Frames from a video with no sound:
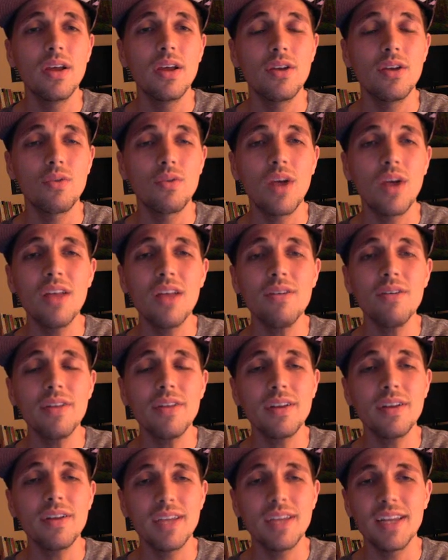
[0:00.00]
you know, rather
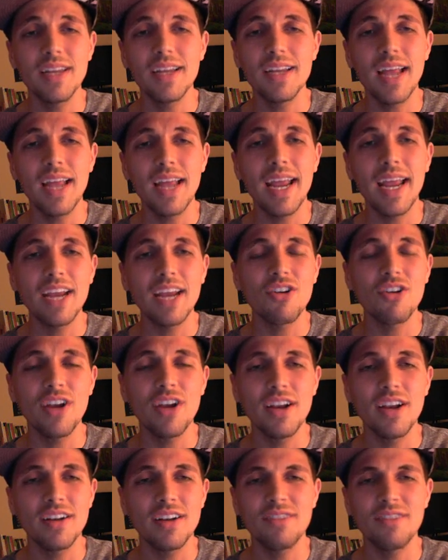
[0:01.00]
than getting
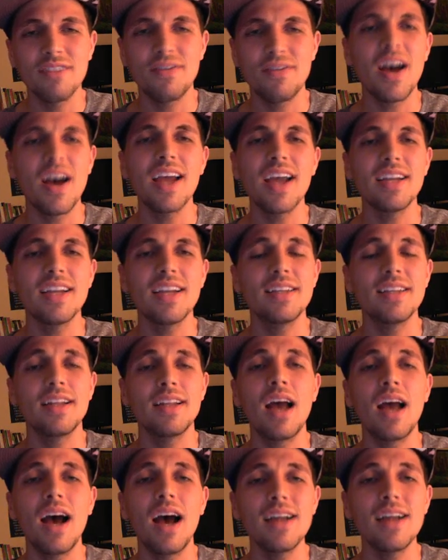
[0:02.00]
angry and defiant
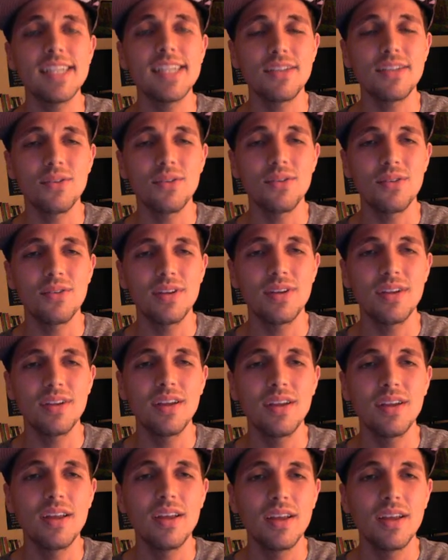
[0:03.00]
and hostile and,
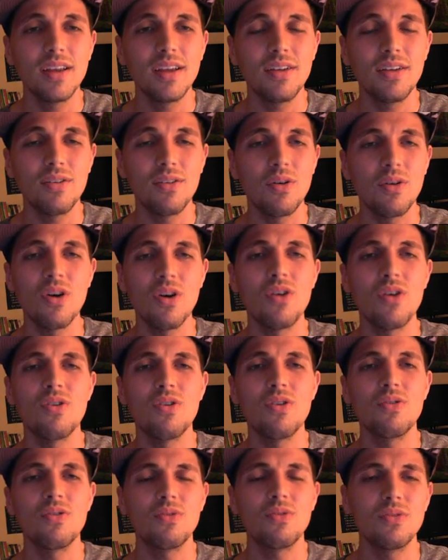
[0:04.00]
you
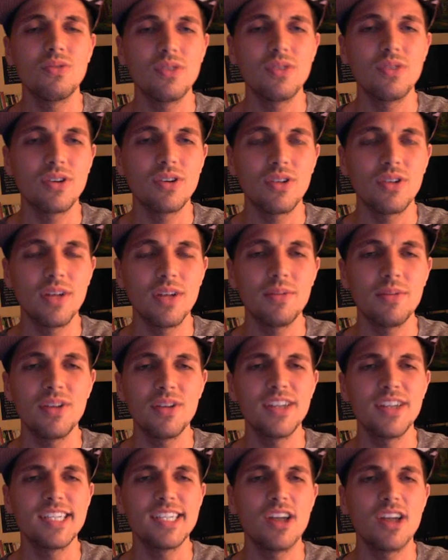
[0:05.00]
know, claiming
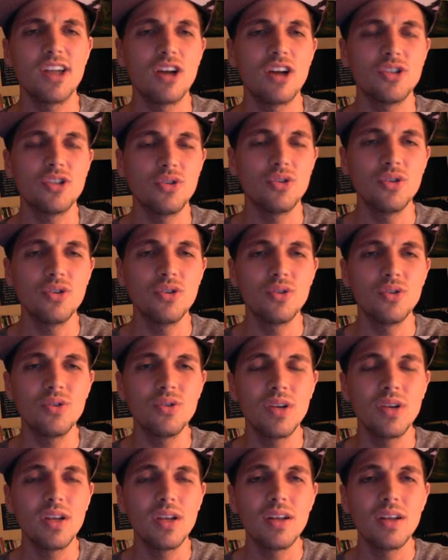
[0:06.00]
that's not
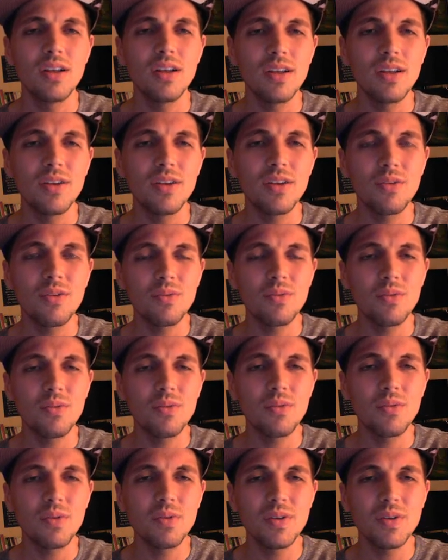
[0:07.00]
true, you know,
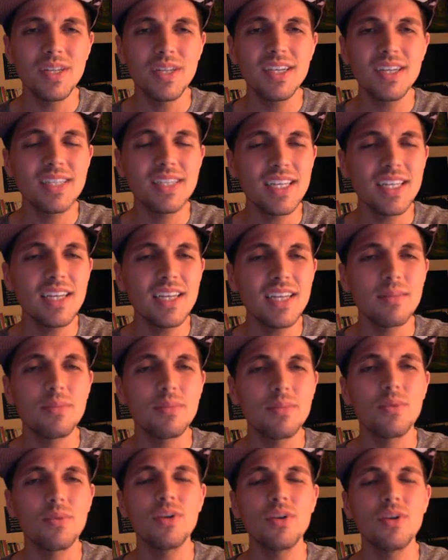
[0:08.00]
dig
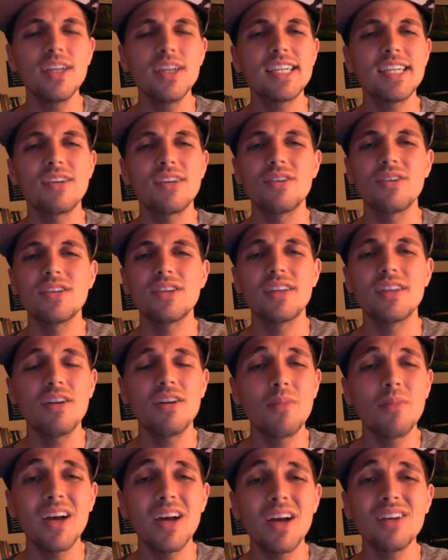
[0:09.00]
deep, research. There
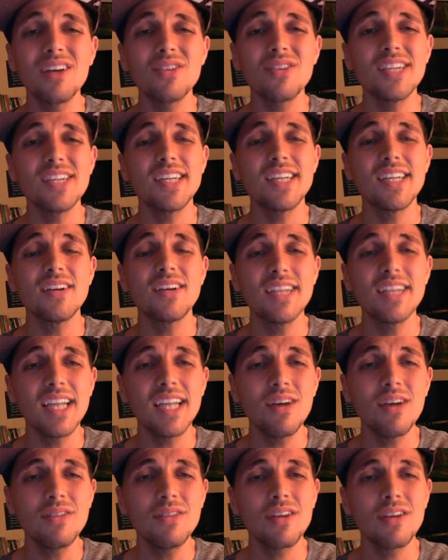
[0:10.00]
are medical studies
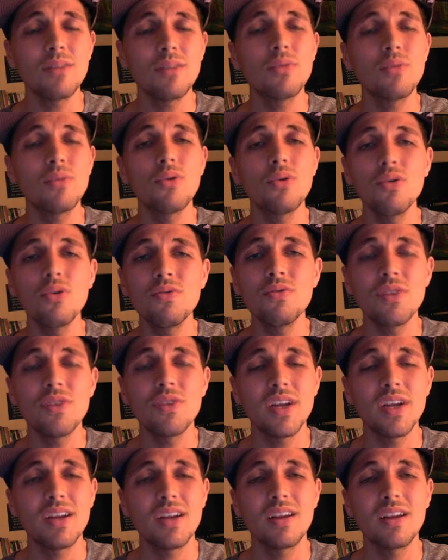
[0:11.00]
out there
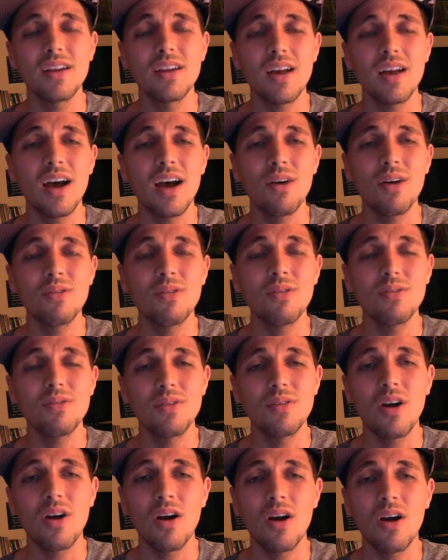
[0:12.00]
proving how
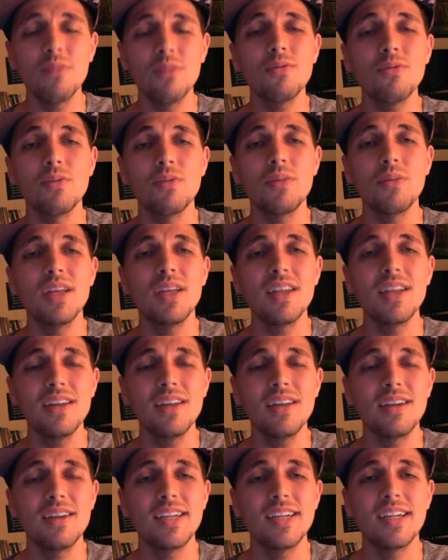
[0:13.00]
harmful meat
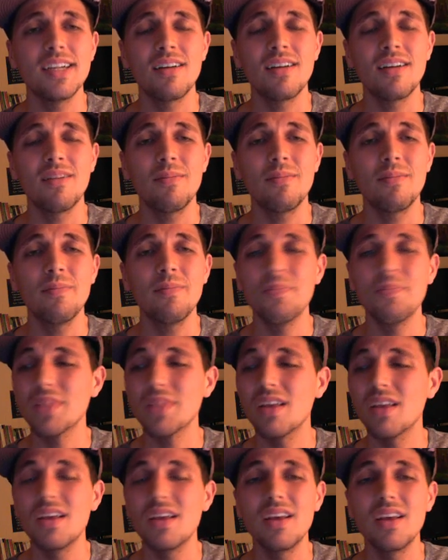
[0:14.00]
is.
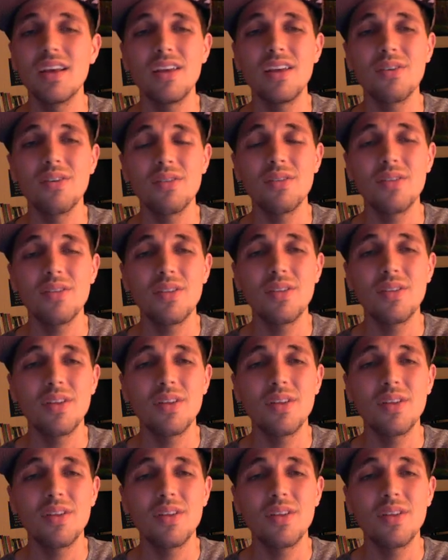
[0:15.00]
You know,